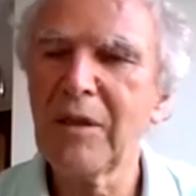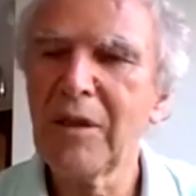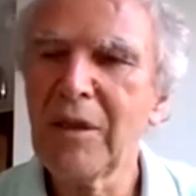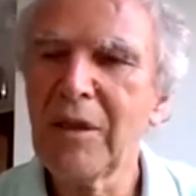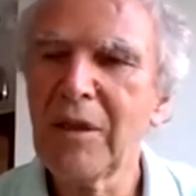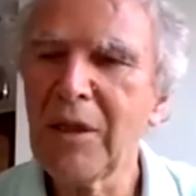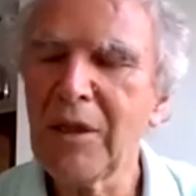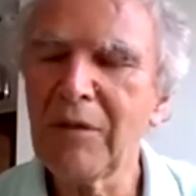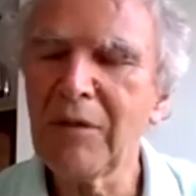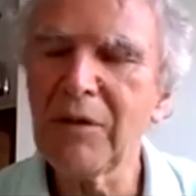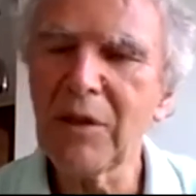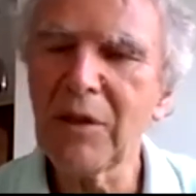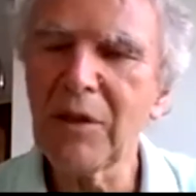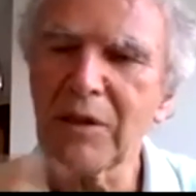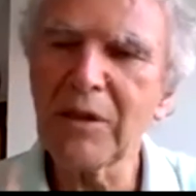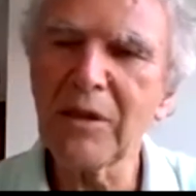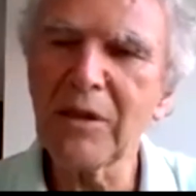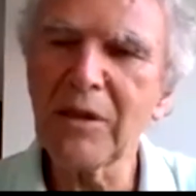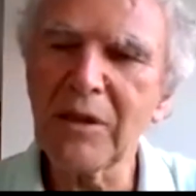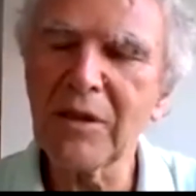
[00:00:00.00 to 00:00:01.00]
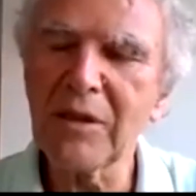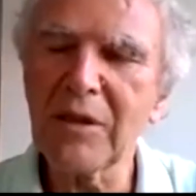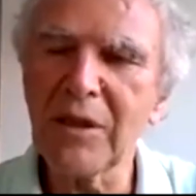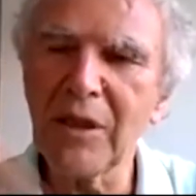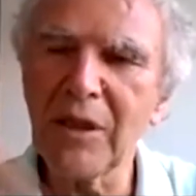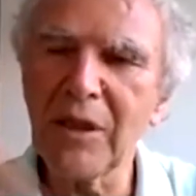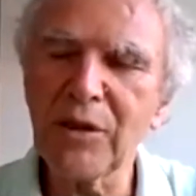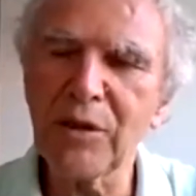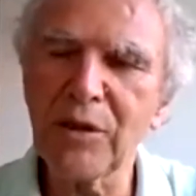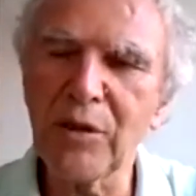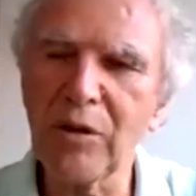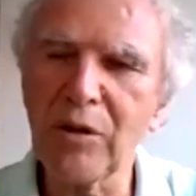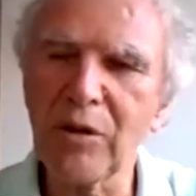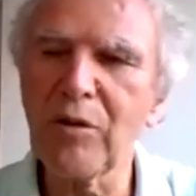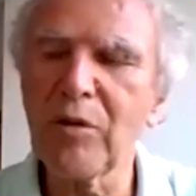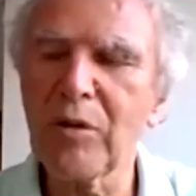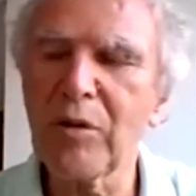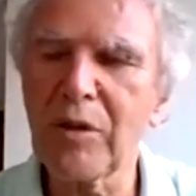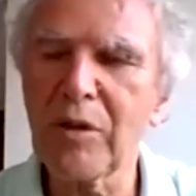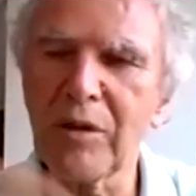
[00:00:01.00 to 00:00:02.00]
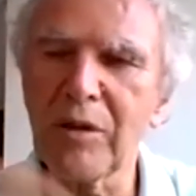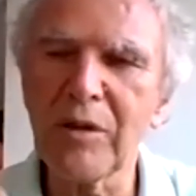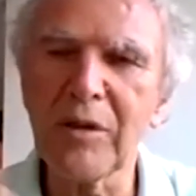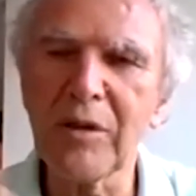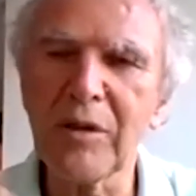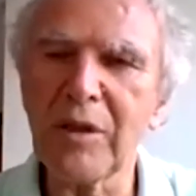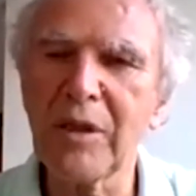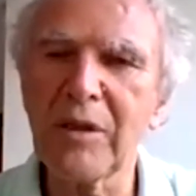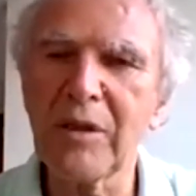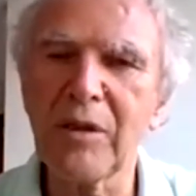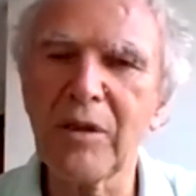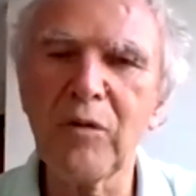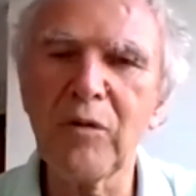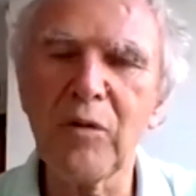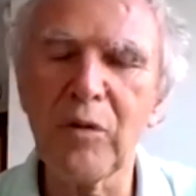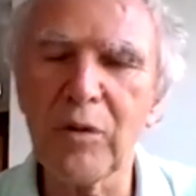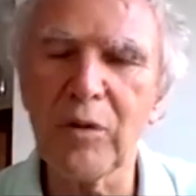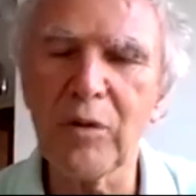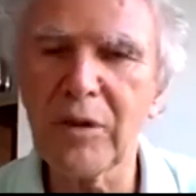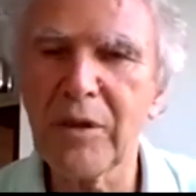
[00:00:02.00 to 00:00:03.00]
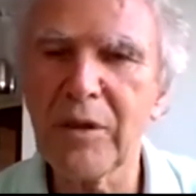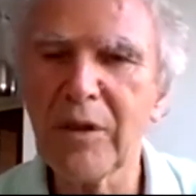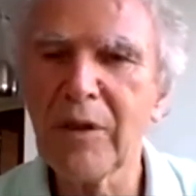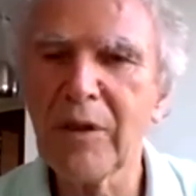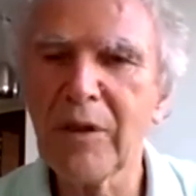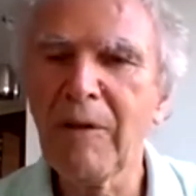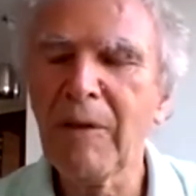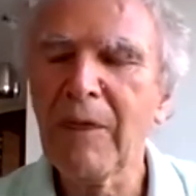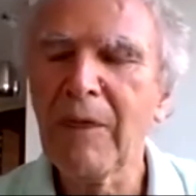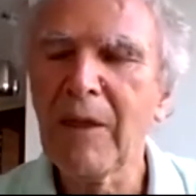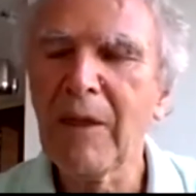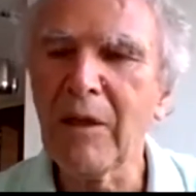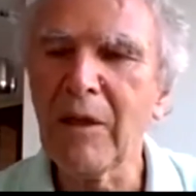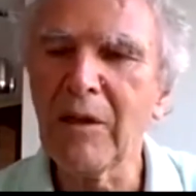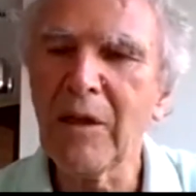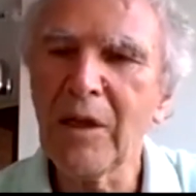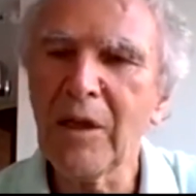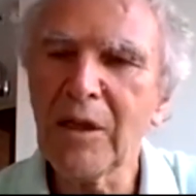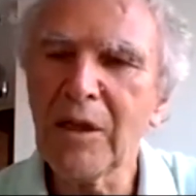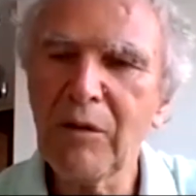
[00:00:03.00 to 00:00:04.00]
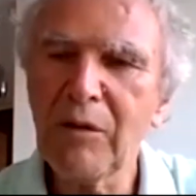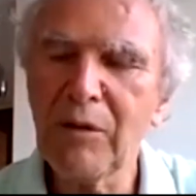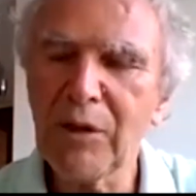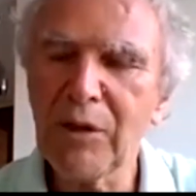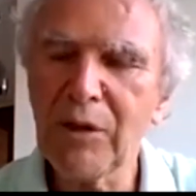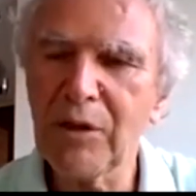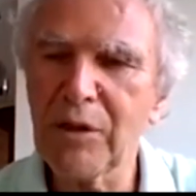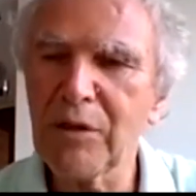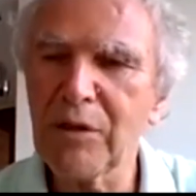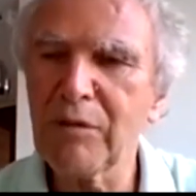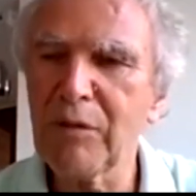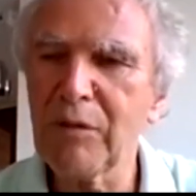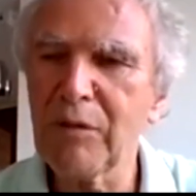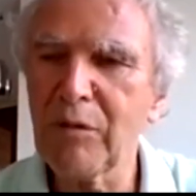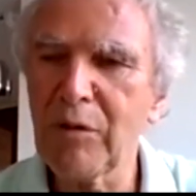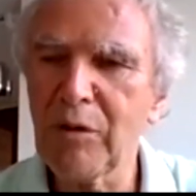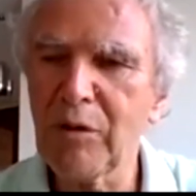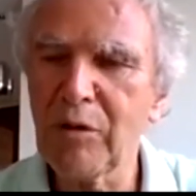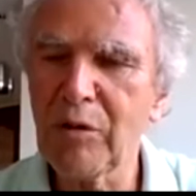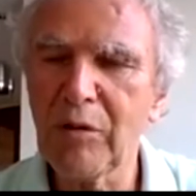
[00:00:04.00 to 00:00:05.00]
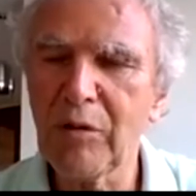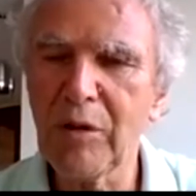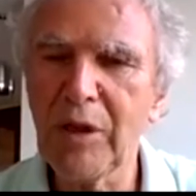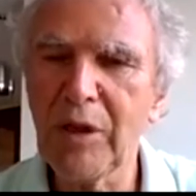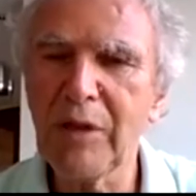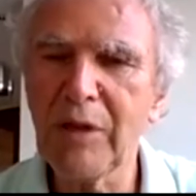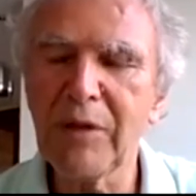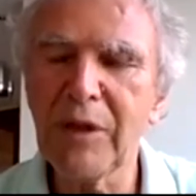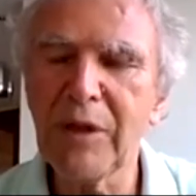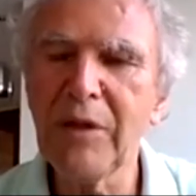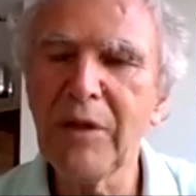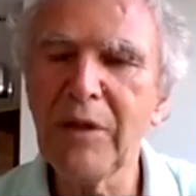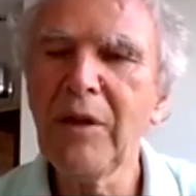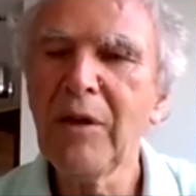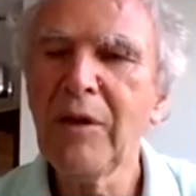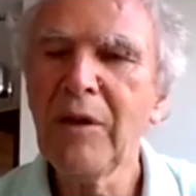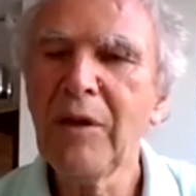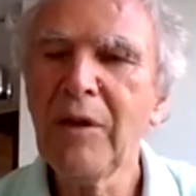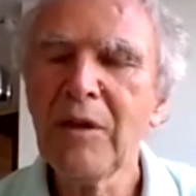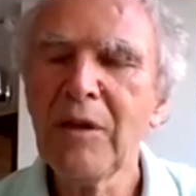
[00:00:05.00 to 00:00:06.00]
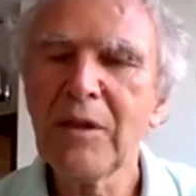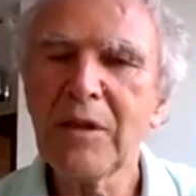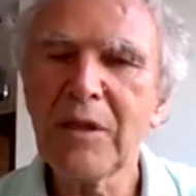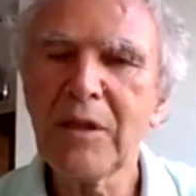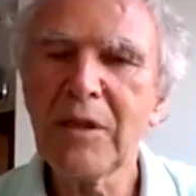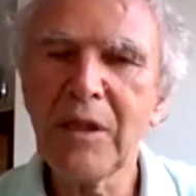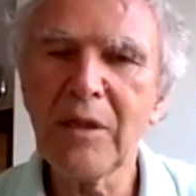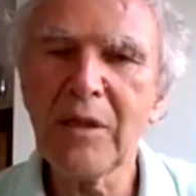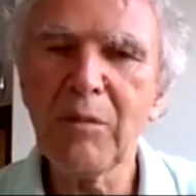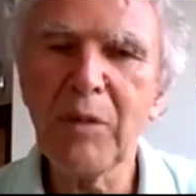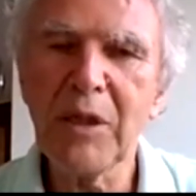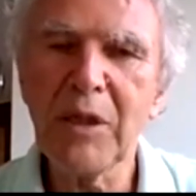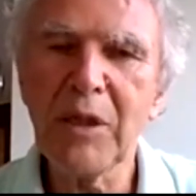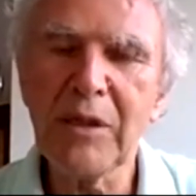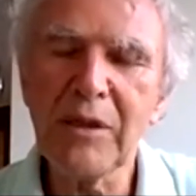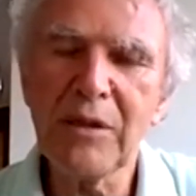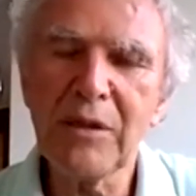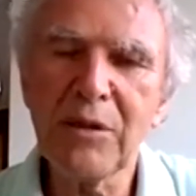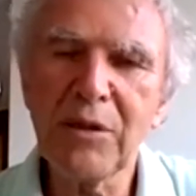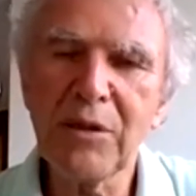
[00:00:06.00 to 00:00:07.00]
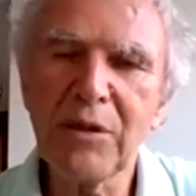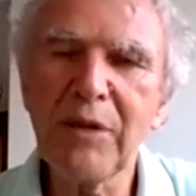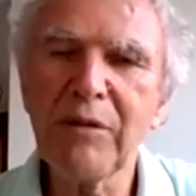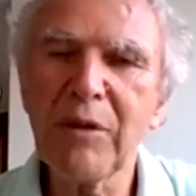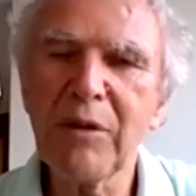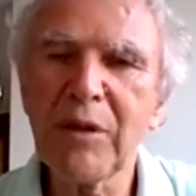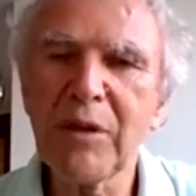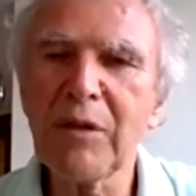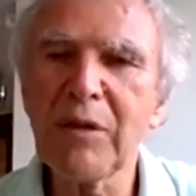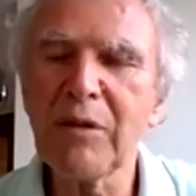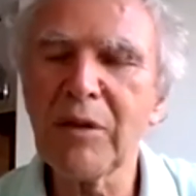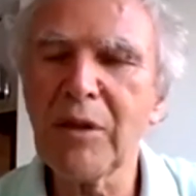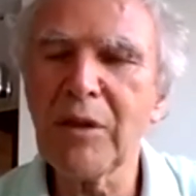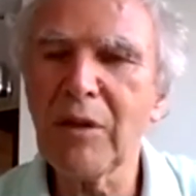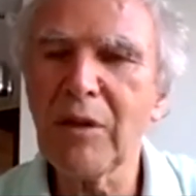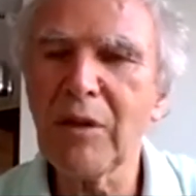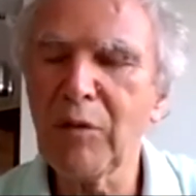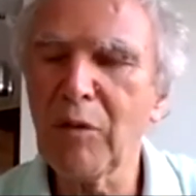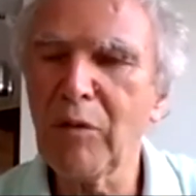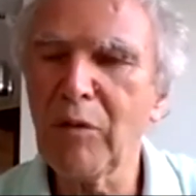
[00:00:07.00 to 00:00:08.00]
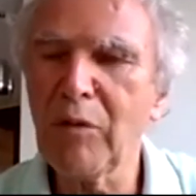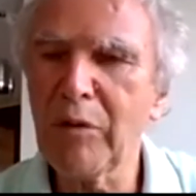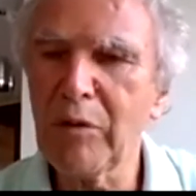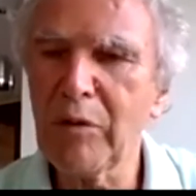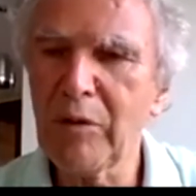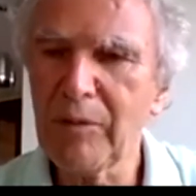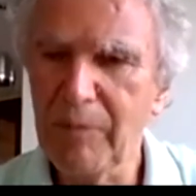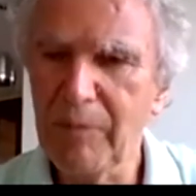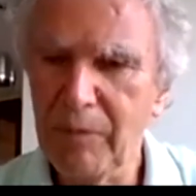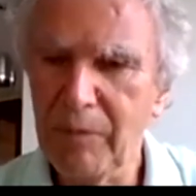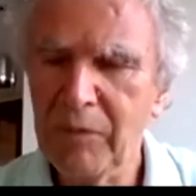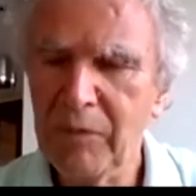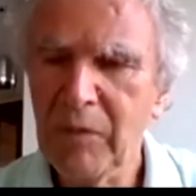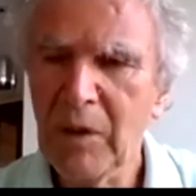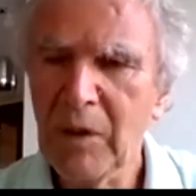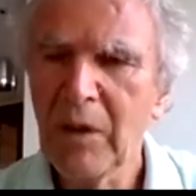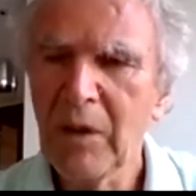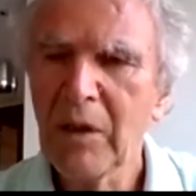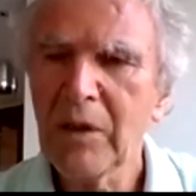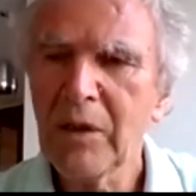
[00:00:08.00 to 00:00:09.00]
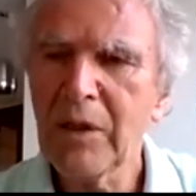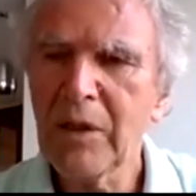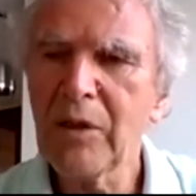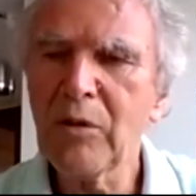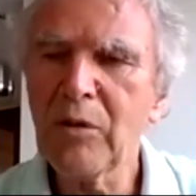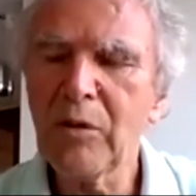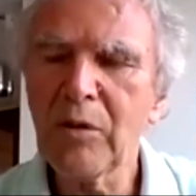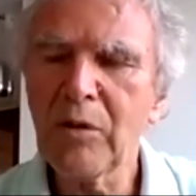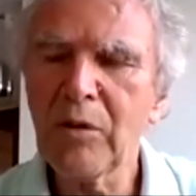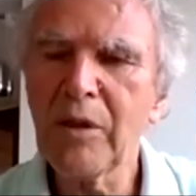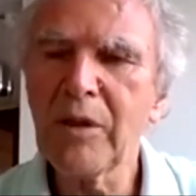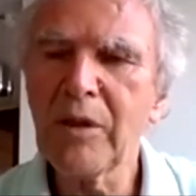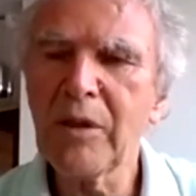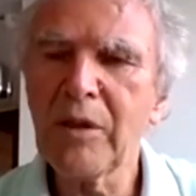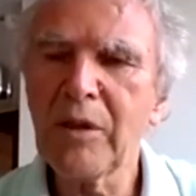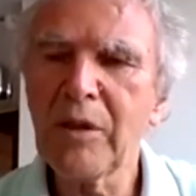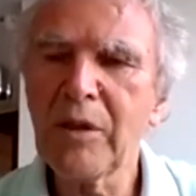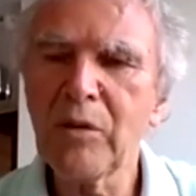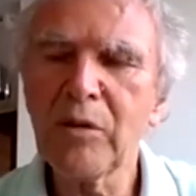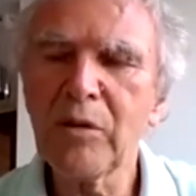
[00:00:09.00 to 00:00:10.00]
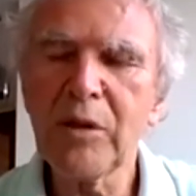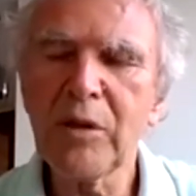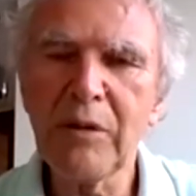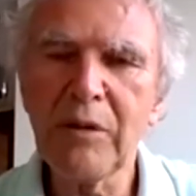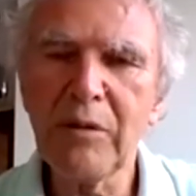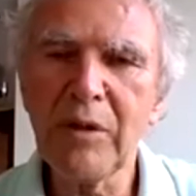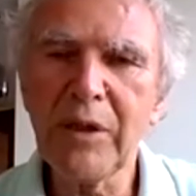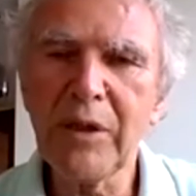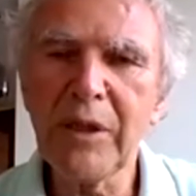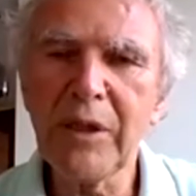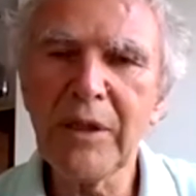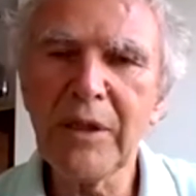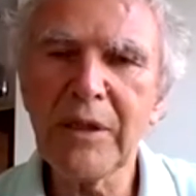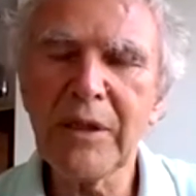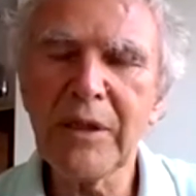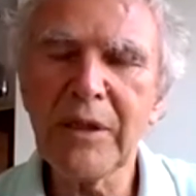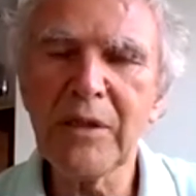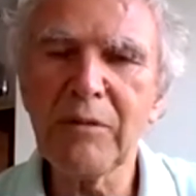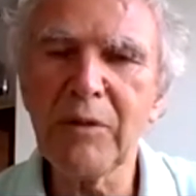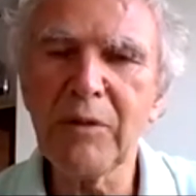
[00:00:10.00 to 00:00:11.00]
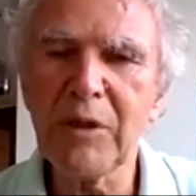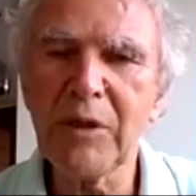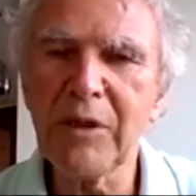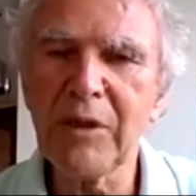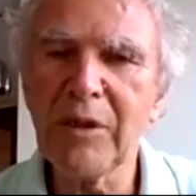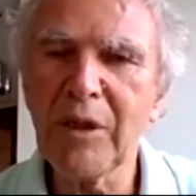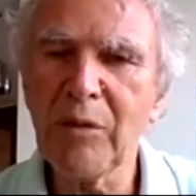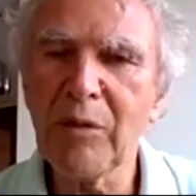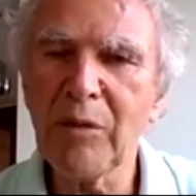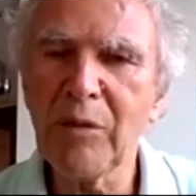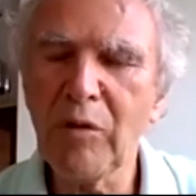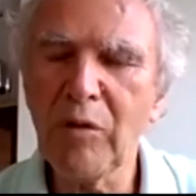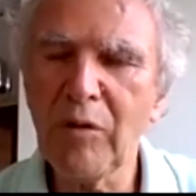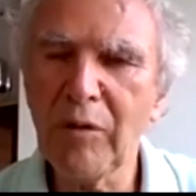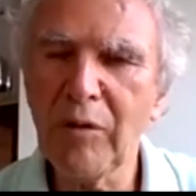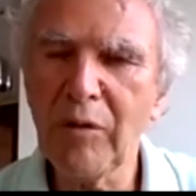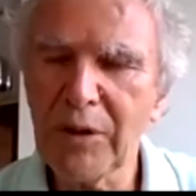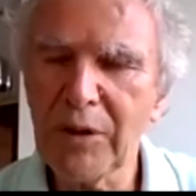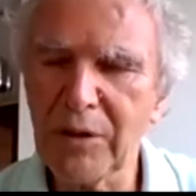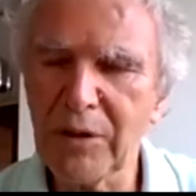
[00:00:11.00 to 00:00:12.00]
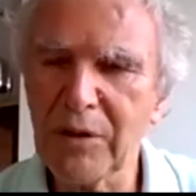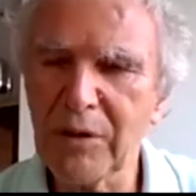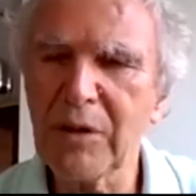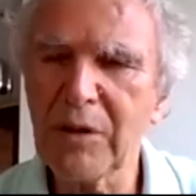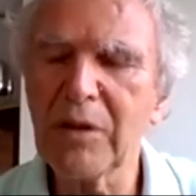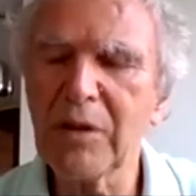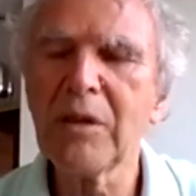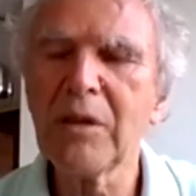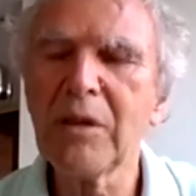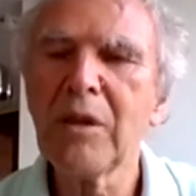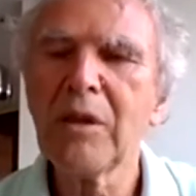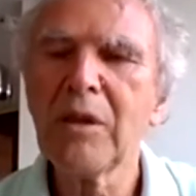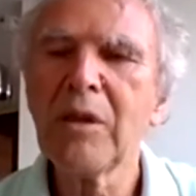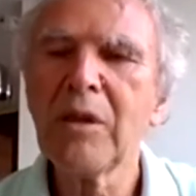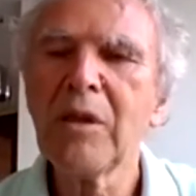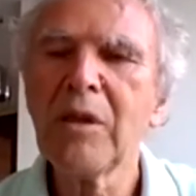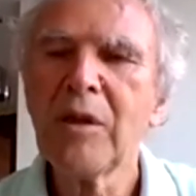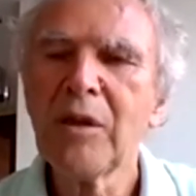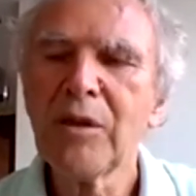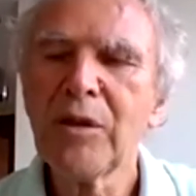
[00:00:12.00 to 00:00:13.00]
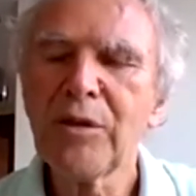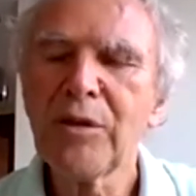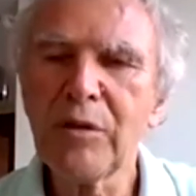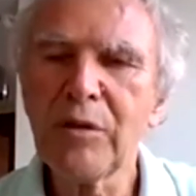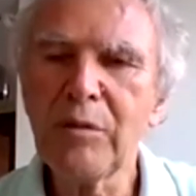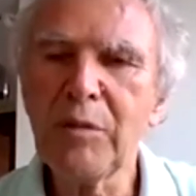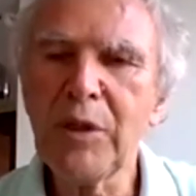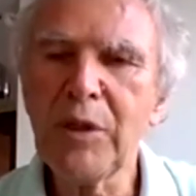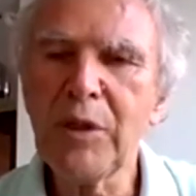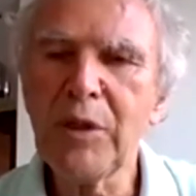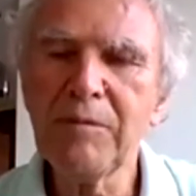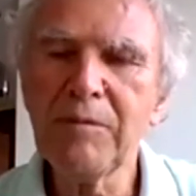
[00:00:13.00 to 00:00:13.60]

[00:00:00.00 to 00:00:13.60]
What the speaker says: if there is intersection or not, and then, of course, in n questions, we will know every set, but it's trivial, and therefore we will think only the non-trivial cases when the number of questions should be